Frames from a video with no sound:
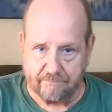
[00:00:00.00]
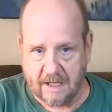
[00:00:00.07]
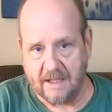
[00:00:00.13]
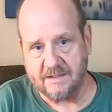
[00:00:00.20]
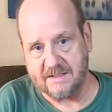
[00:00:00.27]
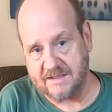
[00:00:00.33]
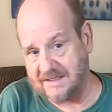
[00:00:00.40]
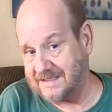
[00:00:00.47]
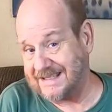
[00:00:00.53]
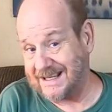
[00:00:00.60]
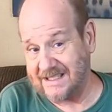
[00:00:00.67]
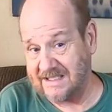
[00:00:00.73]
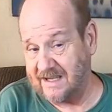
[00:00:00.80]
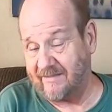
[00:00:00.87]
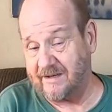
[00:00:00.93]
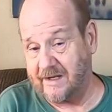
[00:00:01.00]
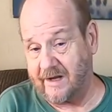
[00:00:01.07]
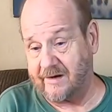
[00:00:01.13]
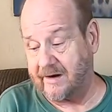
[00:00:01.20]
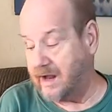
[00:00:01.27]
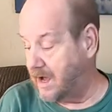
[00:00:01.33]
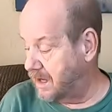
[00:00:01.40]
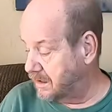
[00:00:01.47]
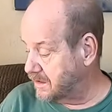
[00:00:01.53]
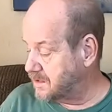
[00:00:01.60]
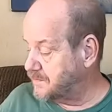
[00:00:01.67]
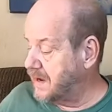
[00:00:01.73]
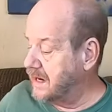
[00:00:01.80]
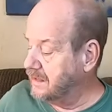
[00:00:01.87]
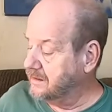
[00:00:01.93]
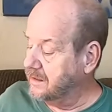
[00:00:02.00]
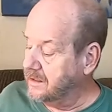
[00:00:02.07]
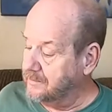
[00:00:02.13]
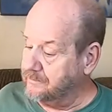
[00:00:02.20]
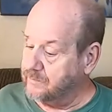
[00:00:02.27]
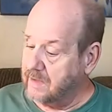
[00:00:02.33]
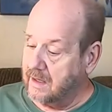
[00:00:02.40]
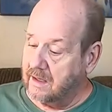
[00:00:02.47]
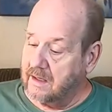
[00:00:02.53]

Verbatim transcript: about six, seven hundred dollars back then.